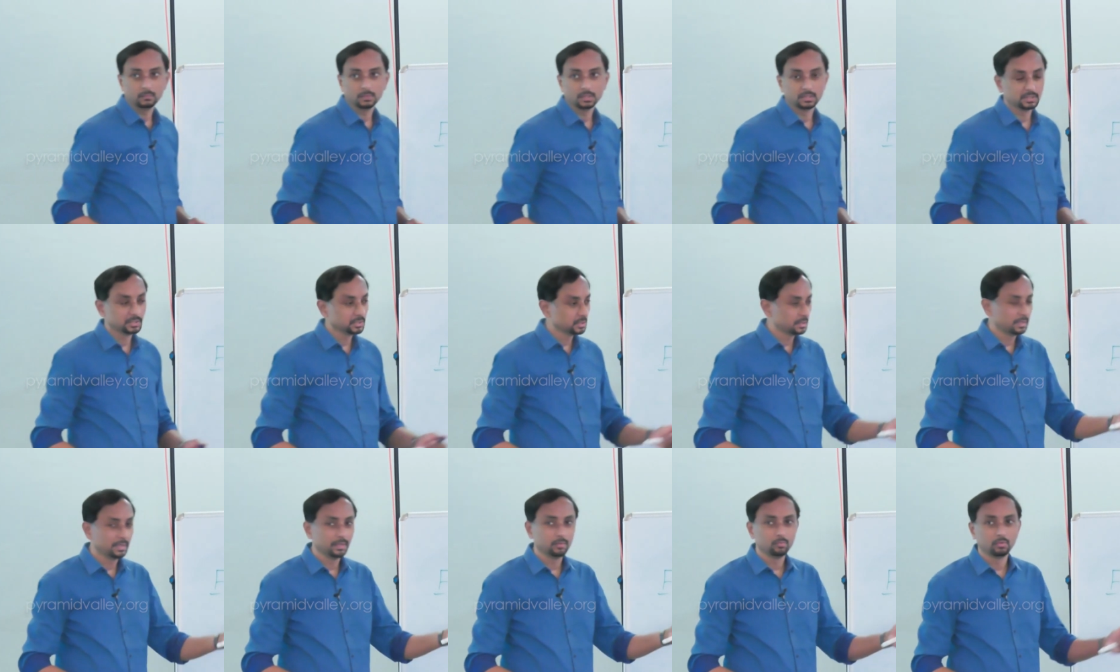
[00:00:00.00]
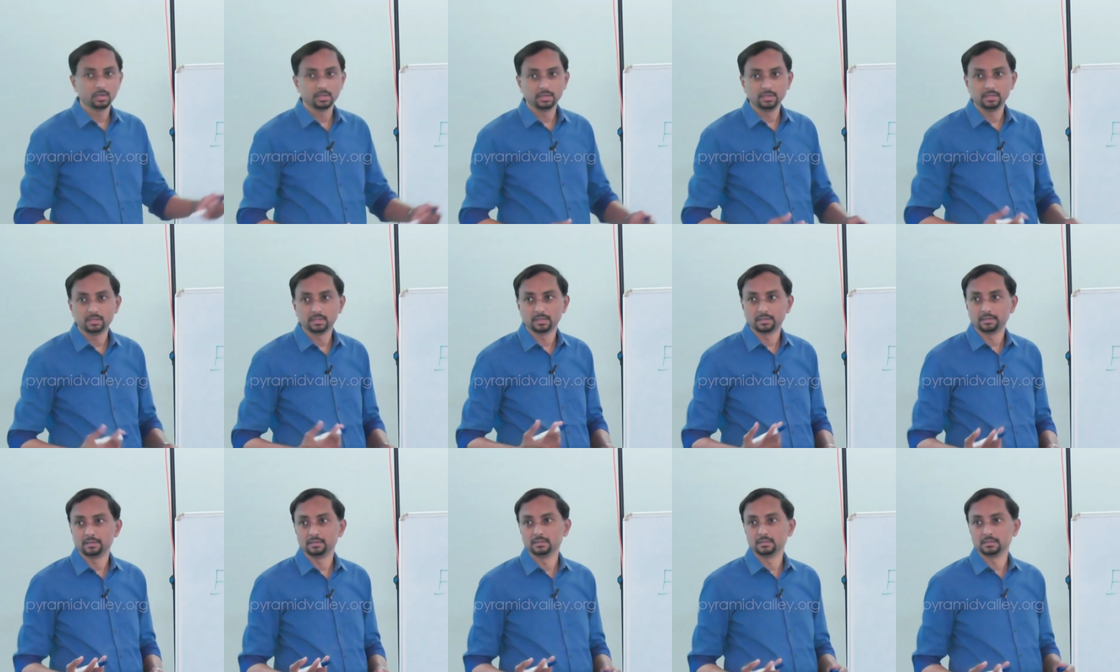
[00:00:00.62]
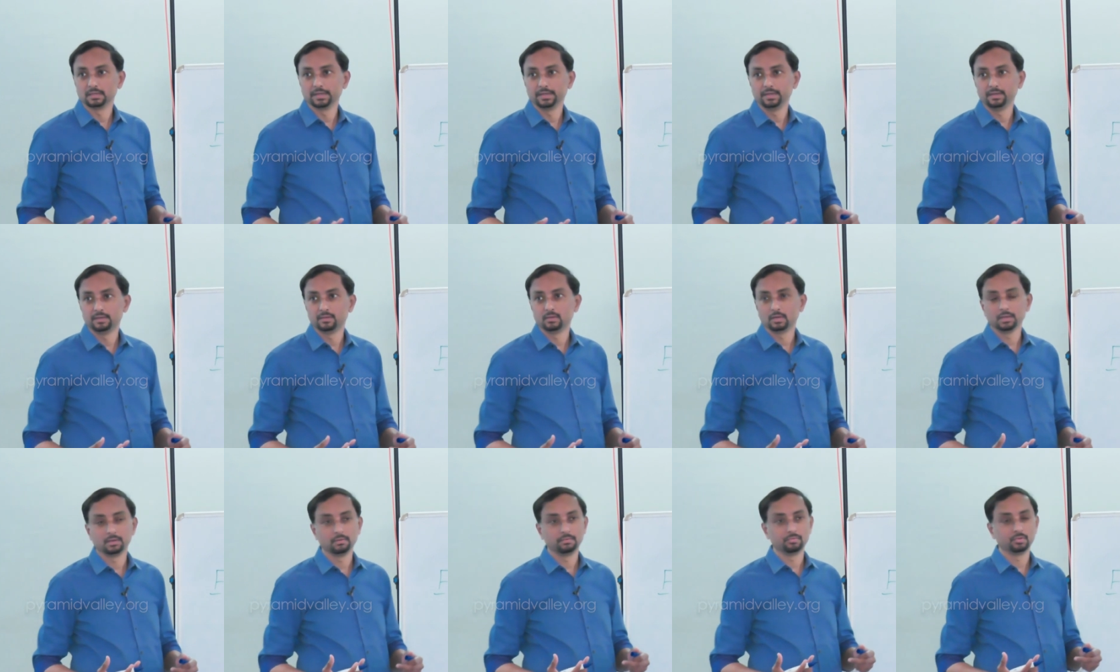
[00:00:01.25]
Just like what he said, right?
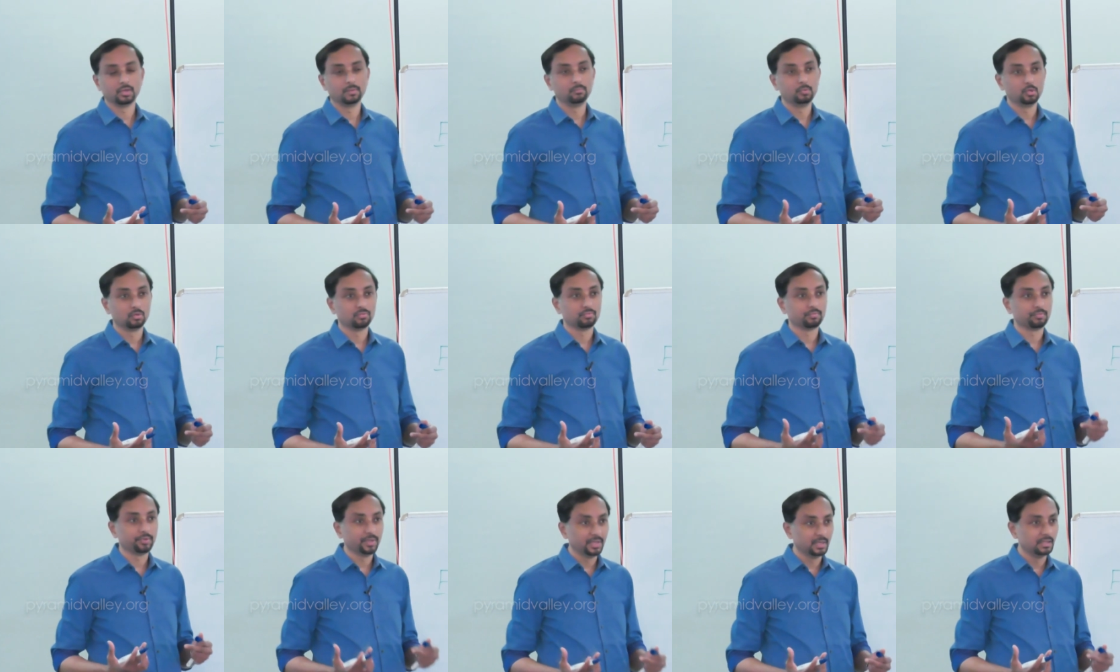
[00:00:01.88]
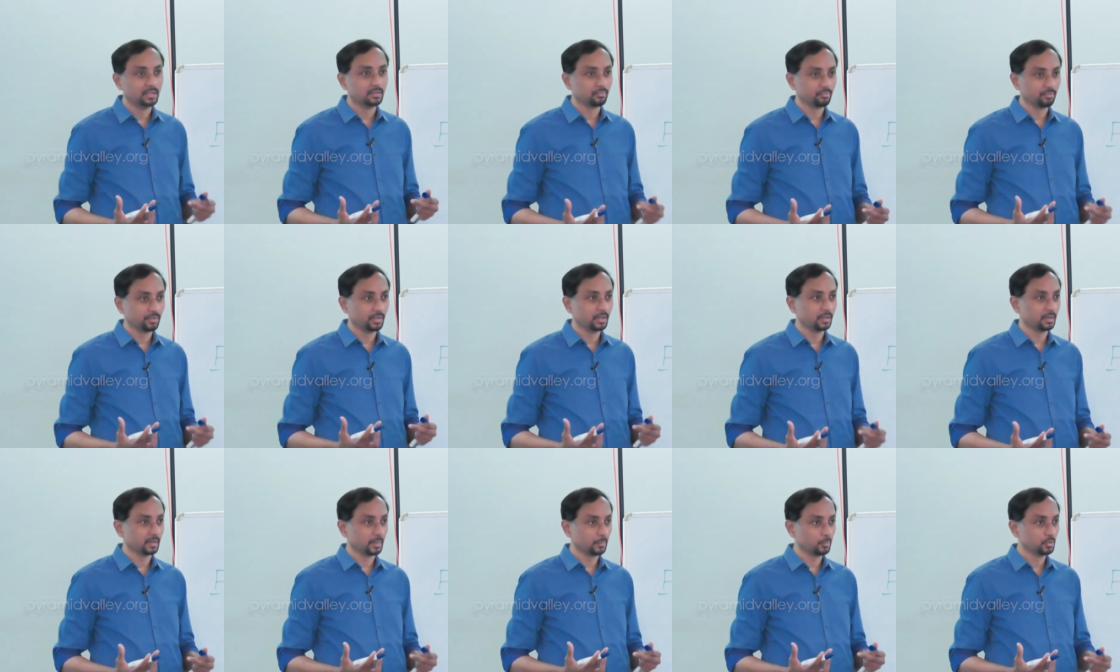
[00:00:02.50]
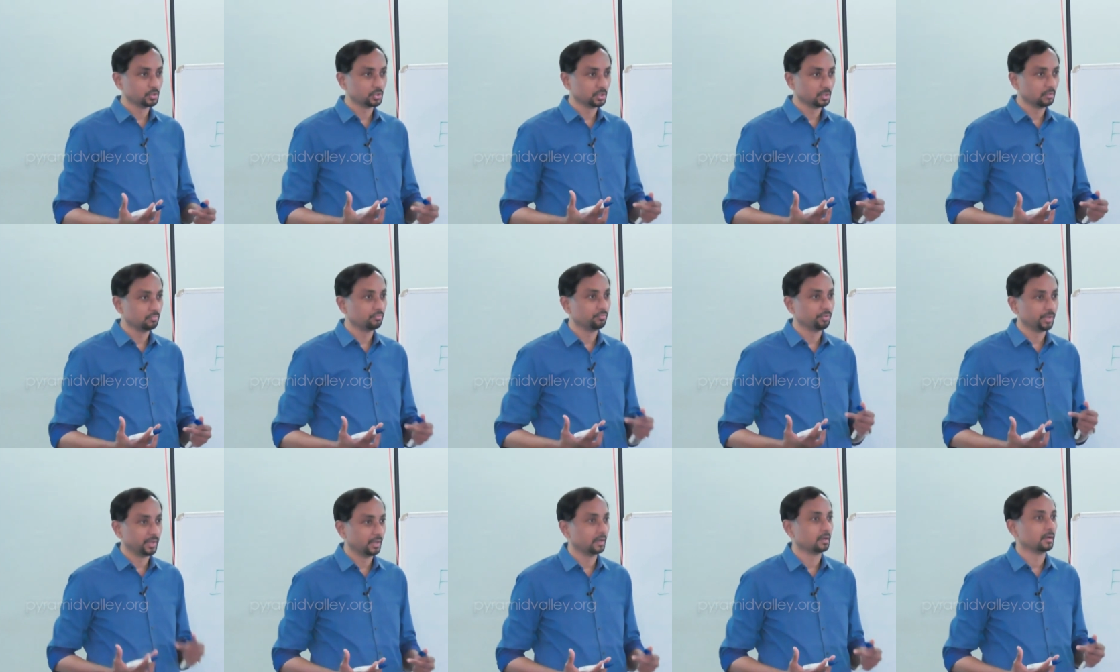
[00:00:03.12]
So I was able to feel the emotion
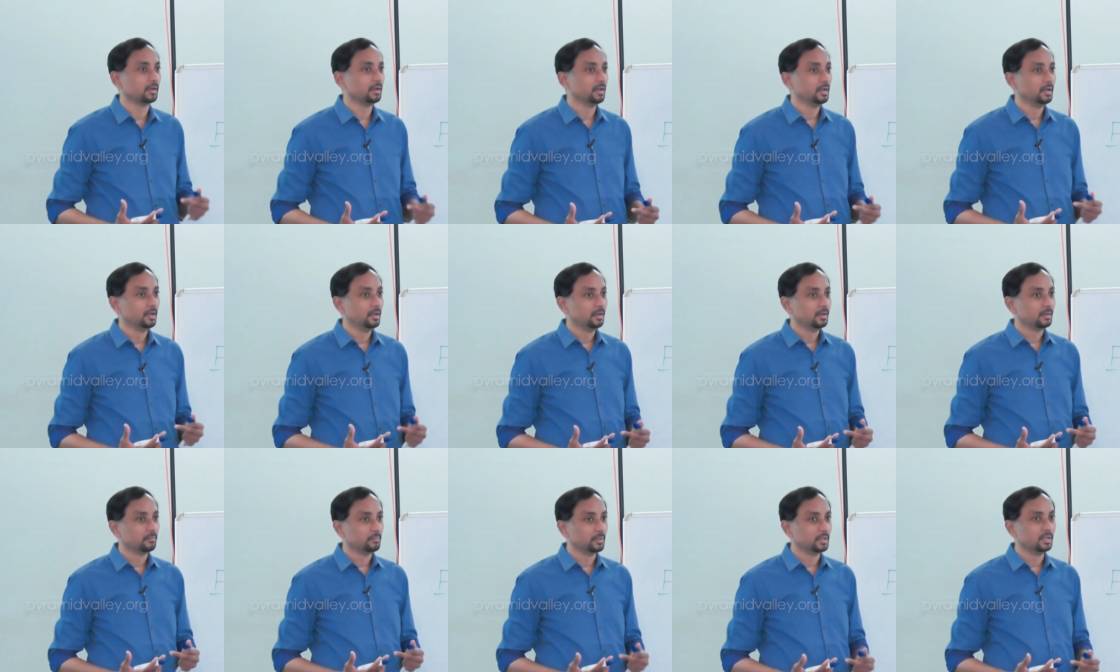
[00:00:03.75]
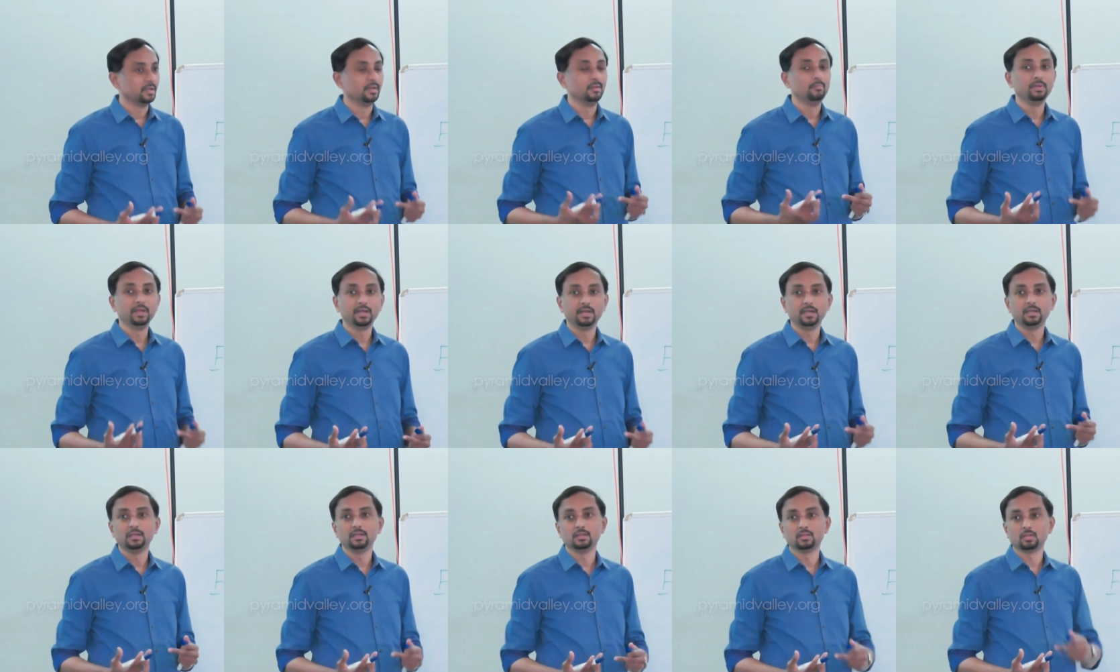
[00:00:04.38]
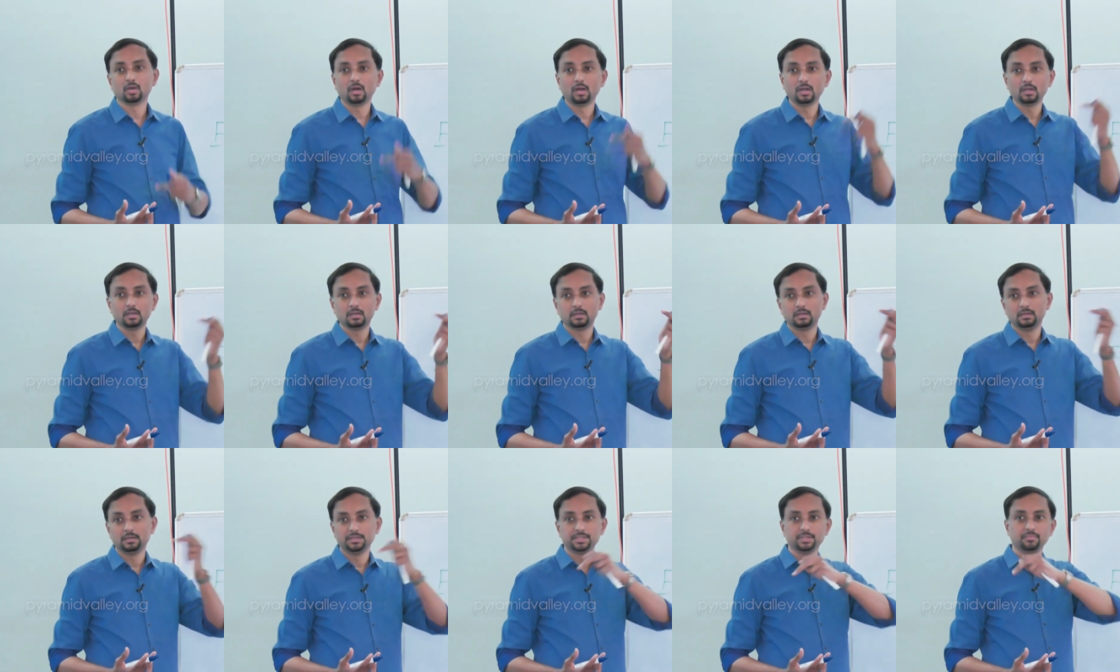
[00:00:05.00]
of fear, but then immediately thought
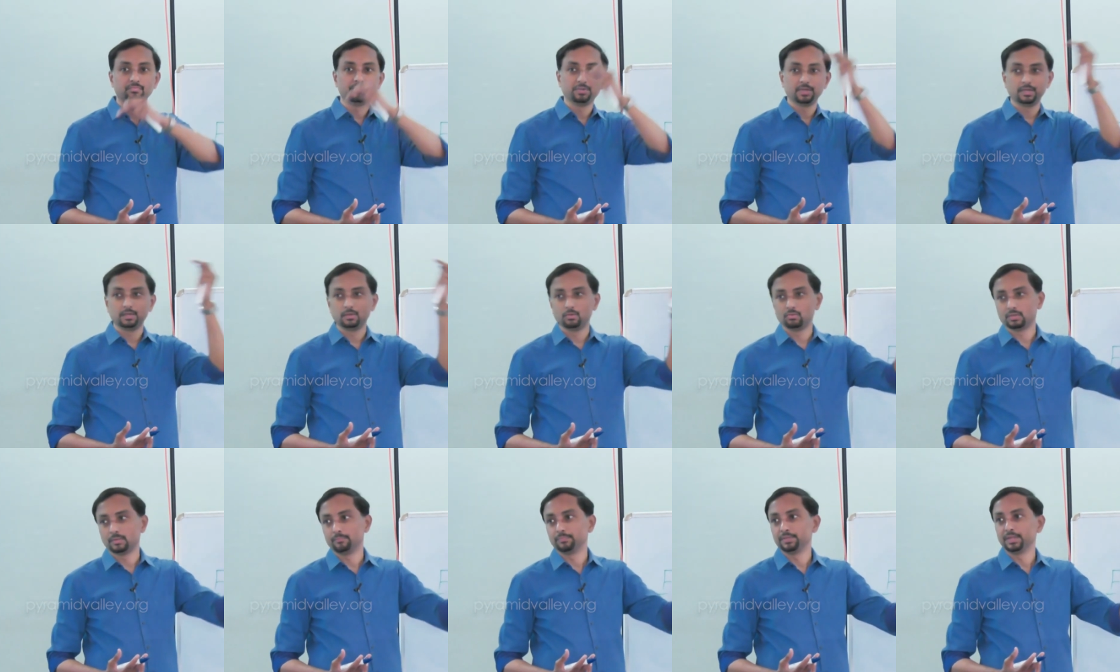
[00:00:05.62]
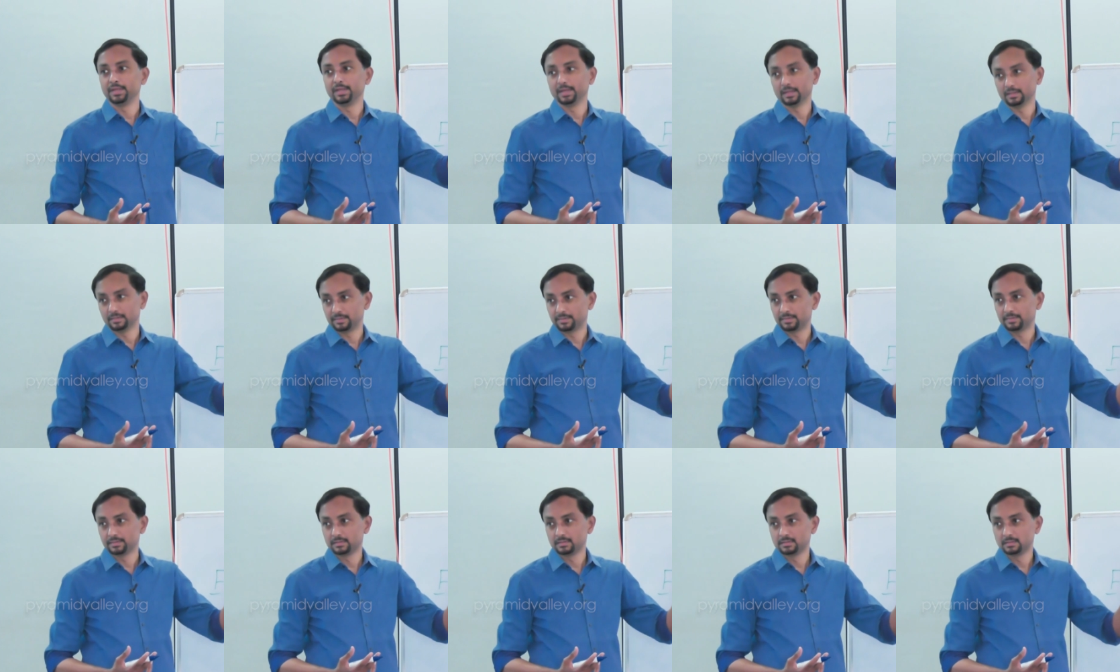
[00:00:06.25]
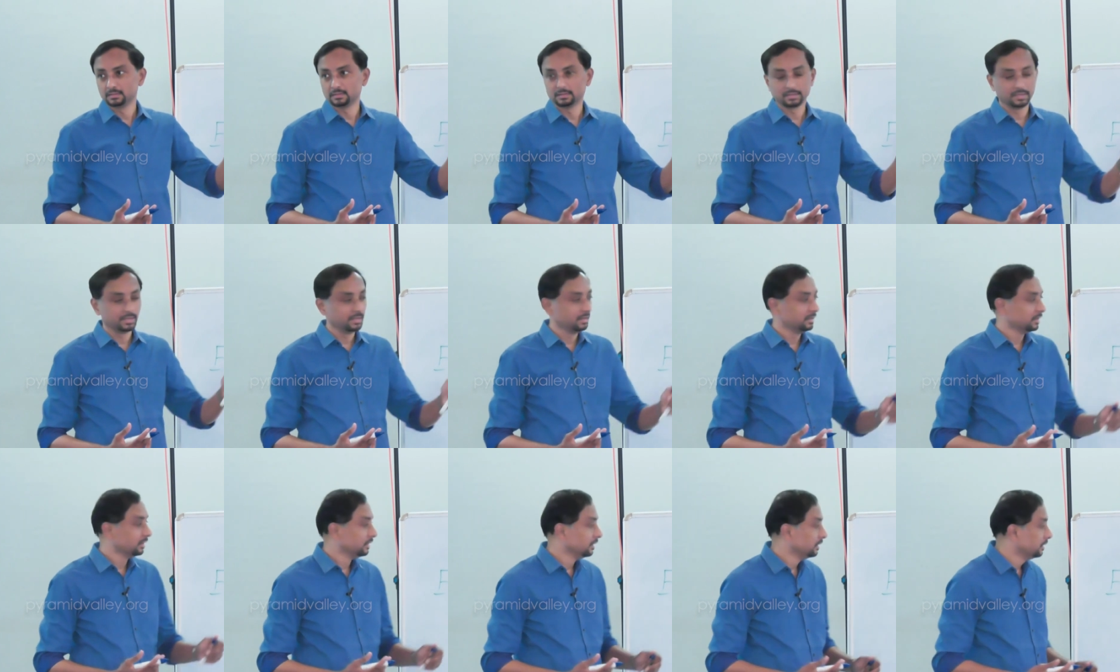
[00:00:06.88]
shifted to something else, right?